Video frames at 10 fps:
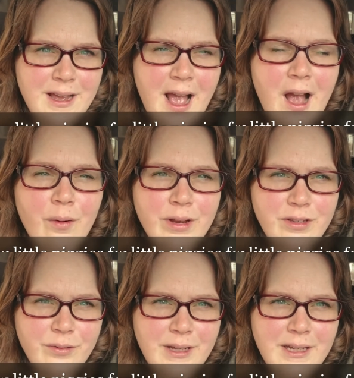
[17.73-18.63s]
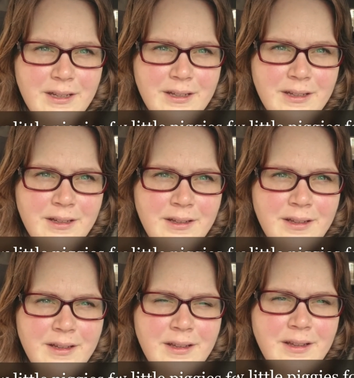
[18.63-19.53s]
How are you doing?
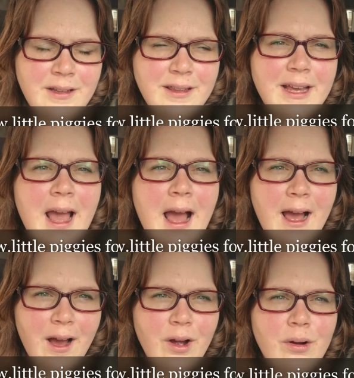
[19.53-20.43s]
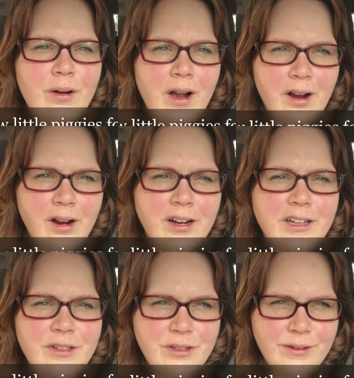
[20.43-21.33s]
Like, how are
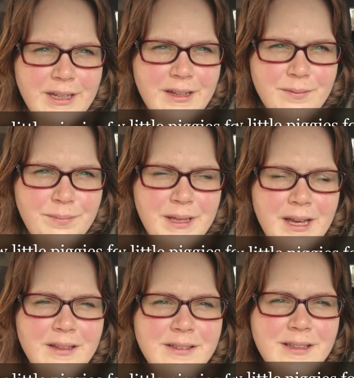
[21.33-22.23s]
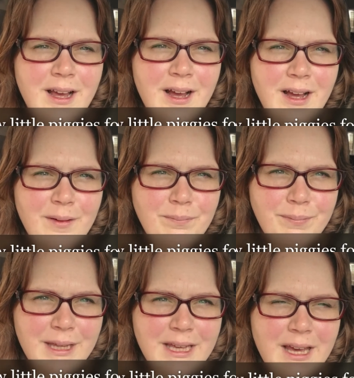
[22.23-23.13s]
you doing? Because
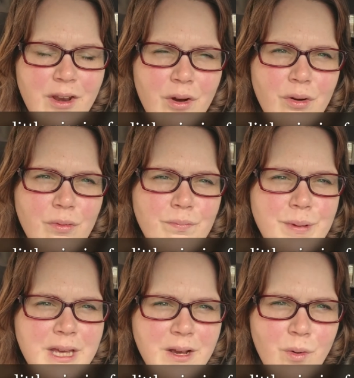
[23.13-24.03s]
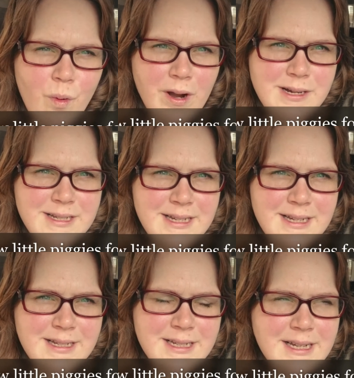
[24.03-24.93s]
being at home, being
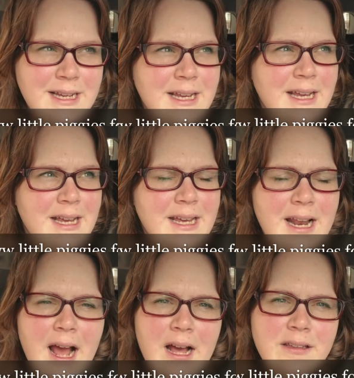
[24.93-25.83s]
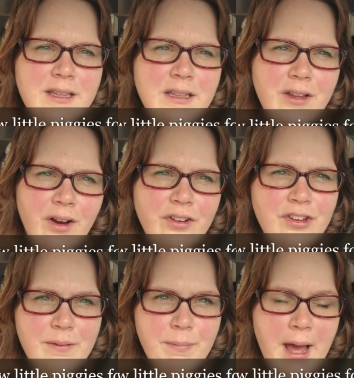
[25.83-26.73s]
quarantined, it has a large
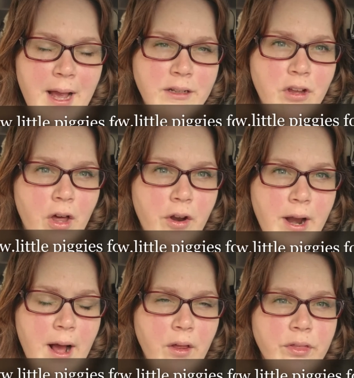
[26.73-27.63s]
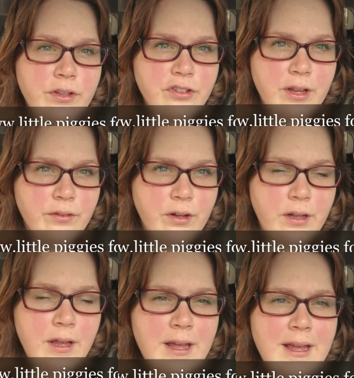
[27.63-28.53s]
impact on our health in general.